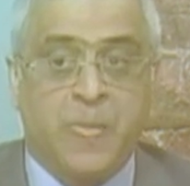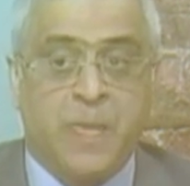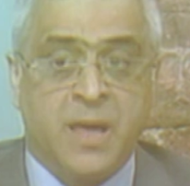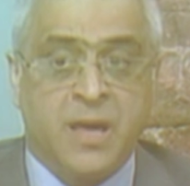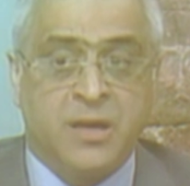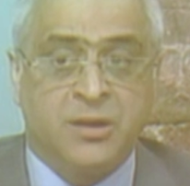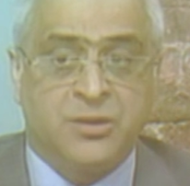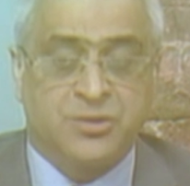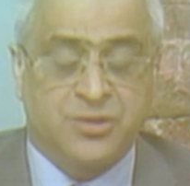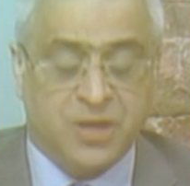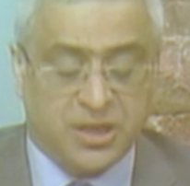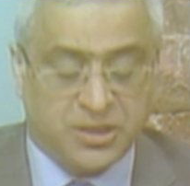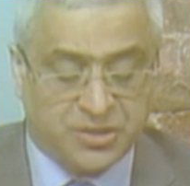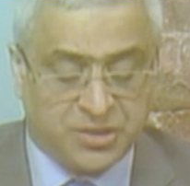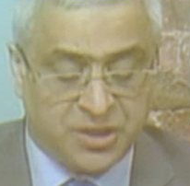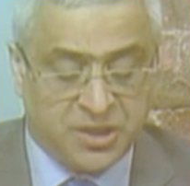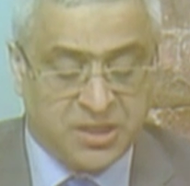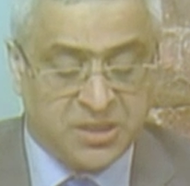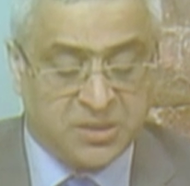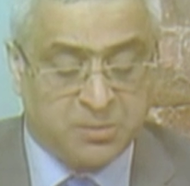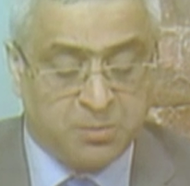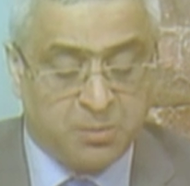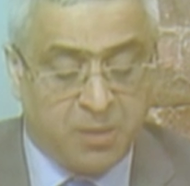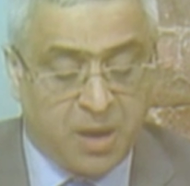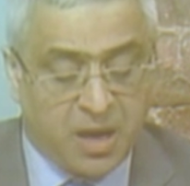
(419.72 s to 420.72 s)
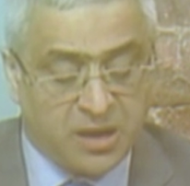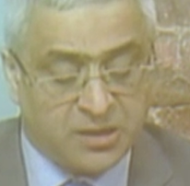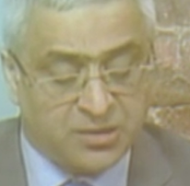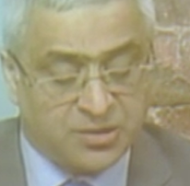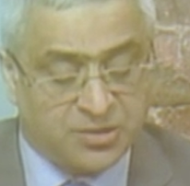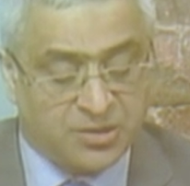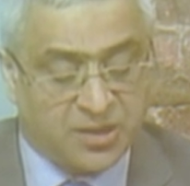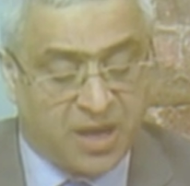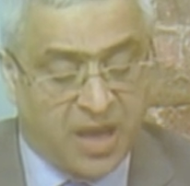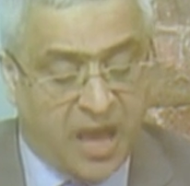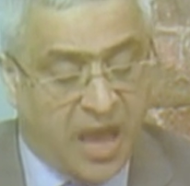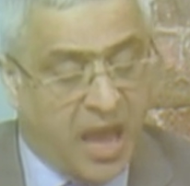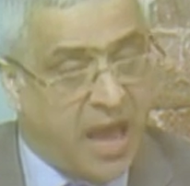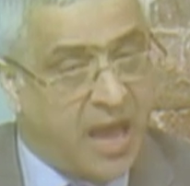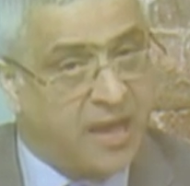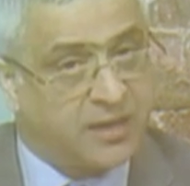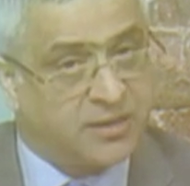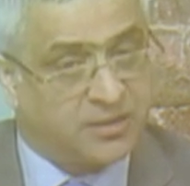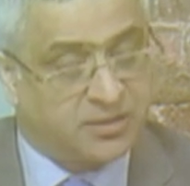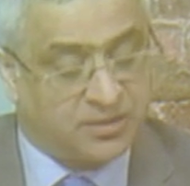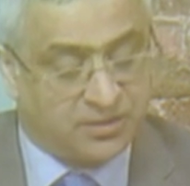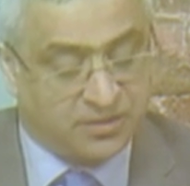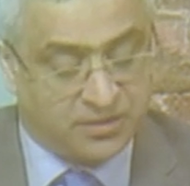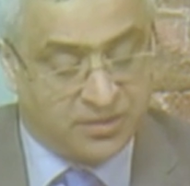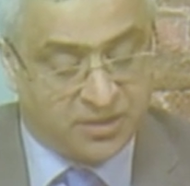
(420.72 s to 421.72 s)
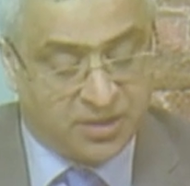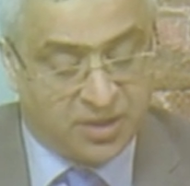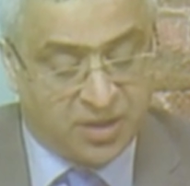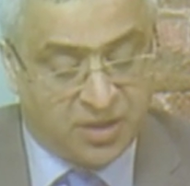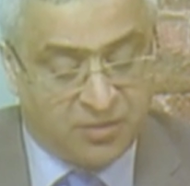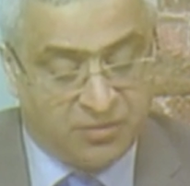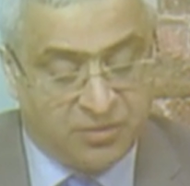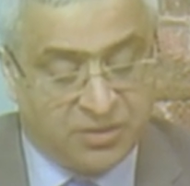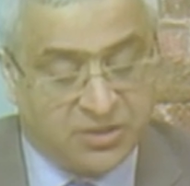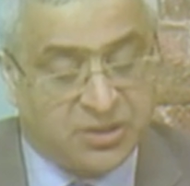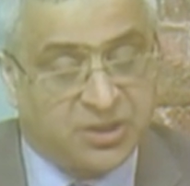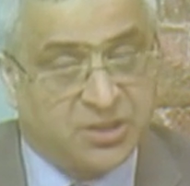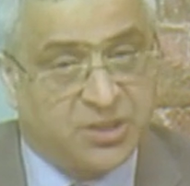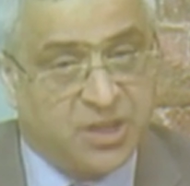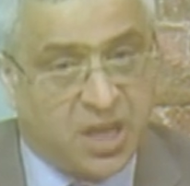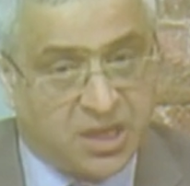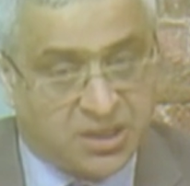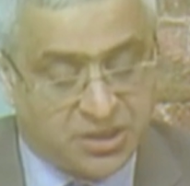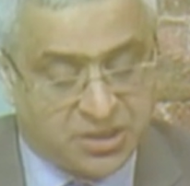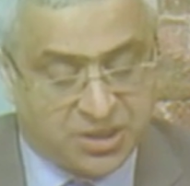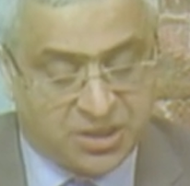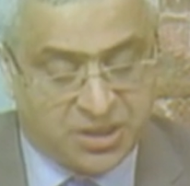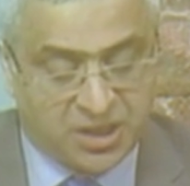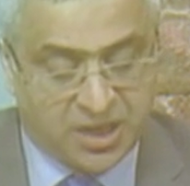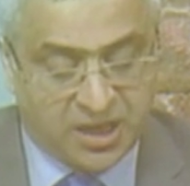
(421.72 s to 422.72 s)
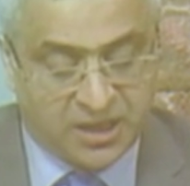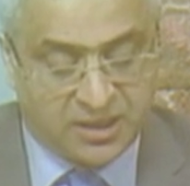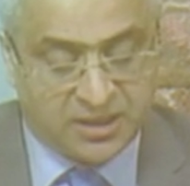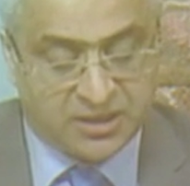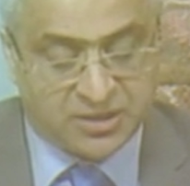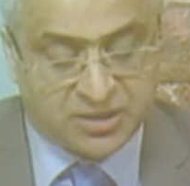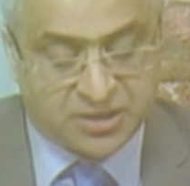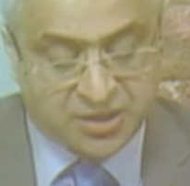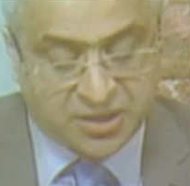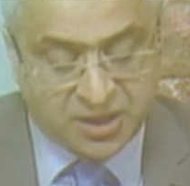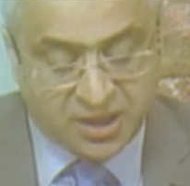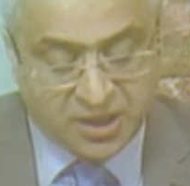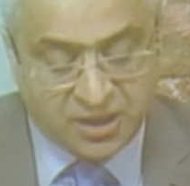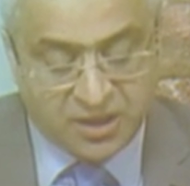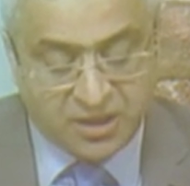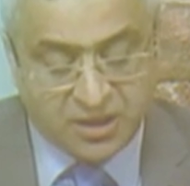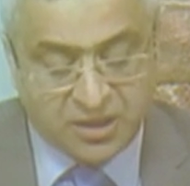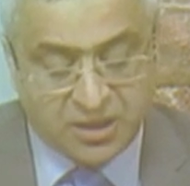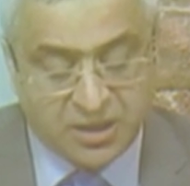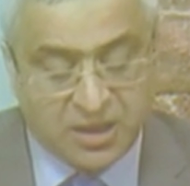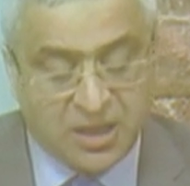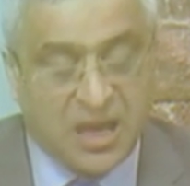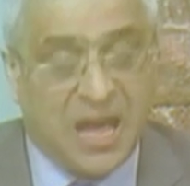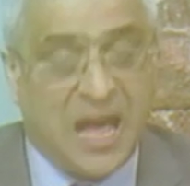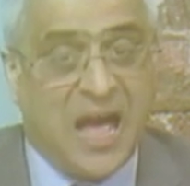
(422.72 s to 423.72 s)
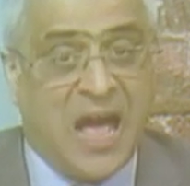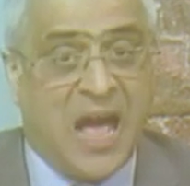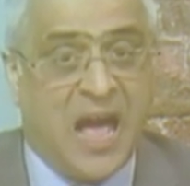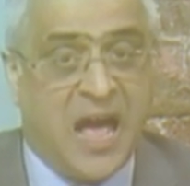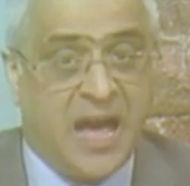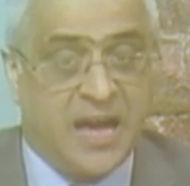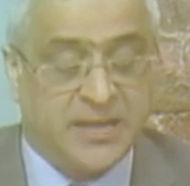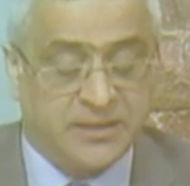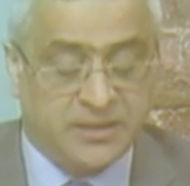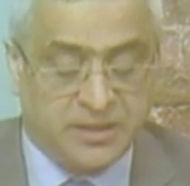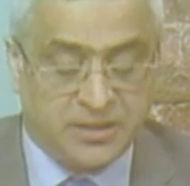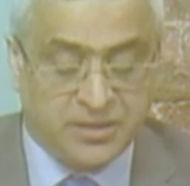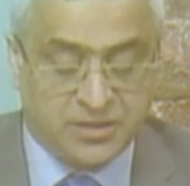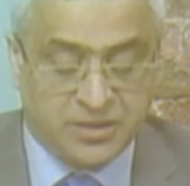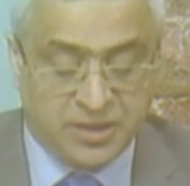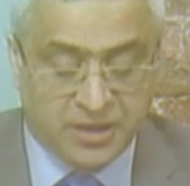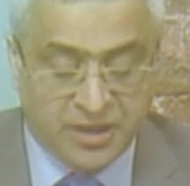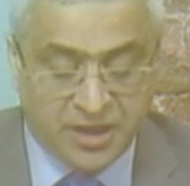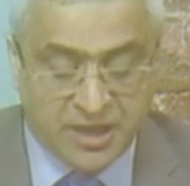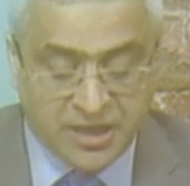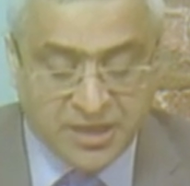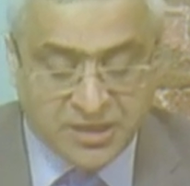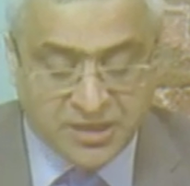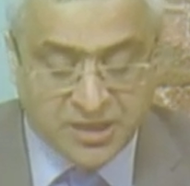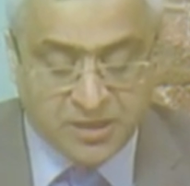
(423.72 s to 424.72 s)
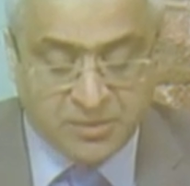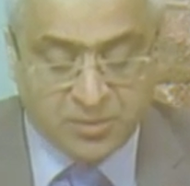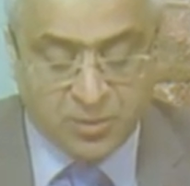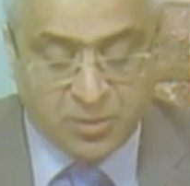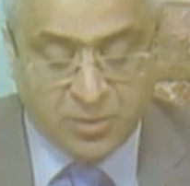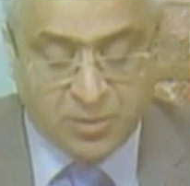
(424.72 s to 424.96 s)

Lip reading: Trustees must act with such care and skill as is reasonable,